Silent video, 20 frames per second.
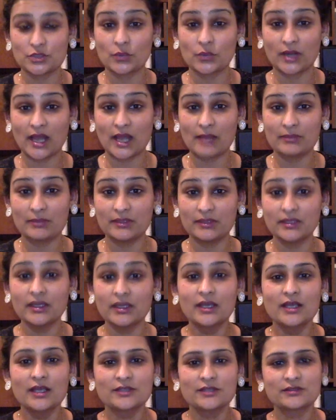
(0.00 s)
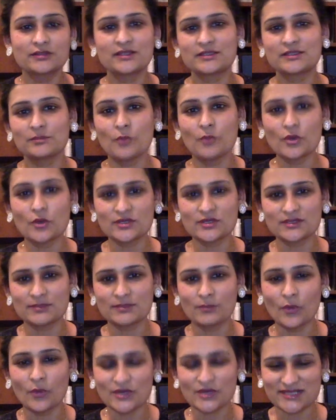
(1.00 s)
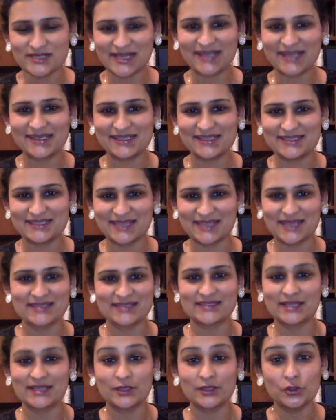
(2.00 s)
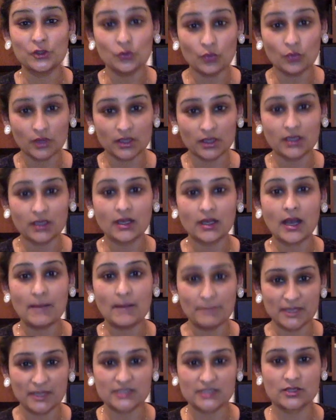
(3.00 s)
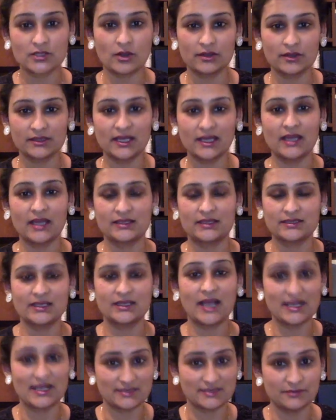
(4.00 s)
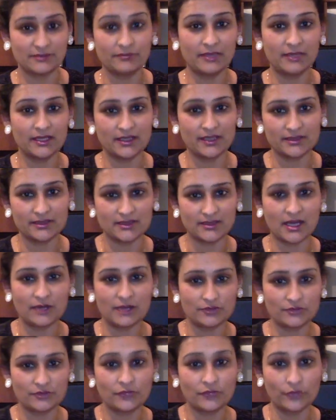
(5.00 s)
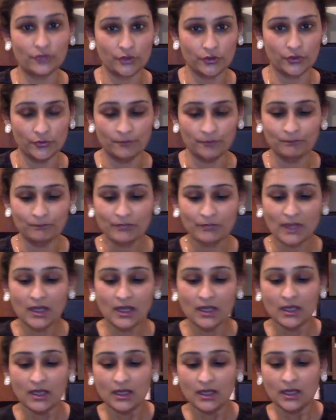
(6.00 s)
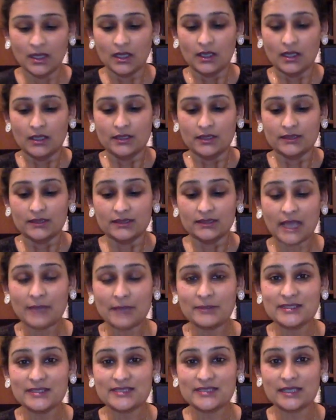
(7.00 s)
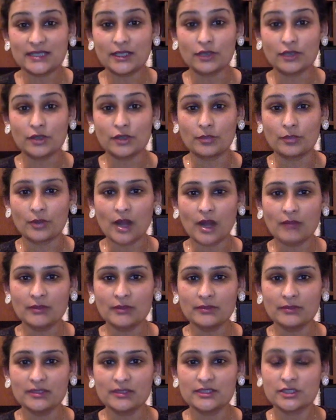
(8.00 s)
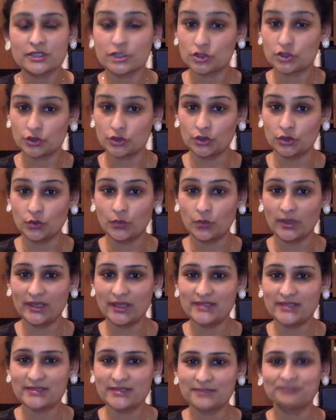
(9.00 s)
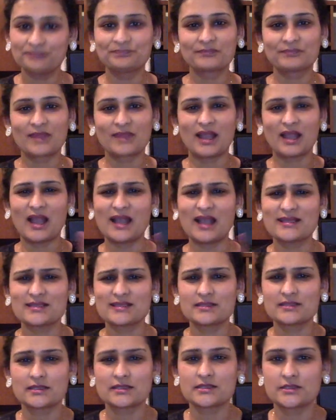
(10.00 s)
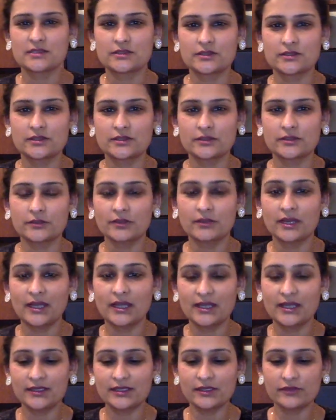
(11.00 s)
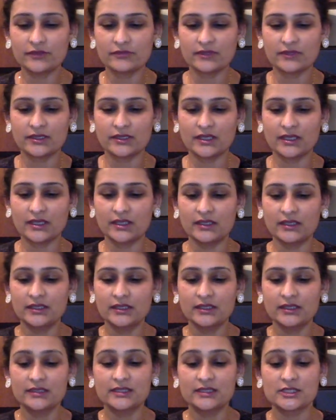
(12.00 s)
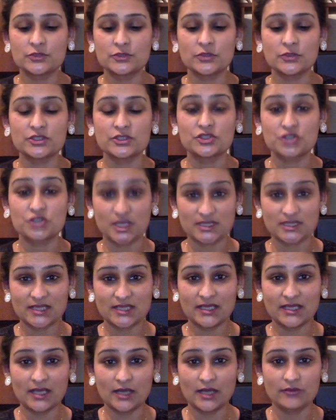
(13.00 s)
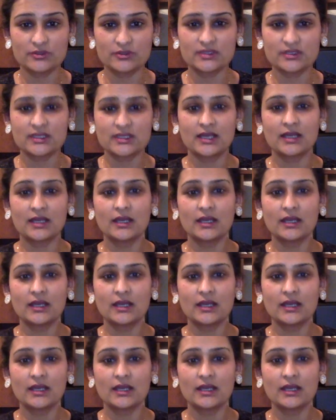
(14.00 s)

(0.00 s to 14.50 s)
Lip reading: what happened, so there's a most likely a chance that you were amiss on that. It hasn't made it out for you. That being said, now your problem is, should you wait? I suggest you do. At the end of the day, this was just announced.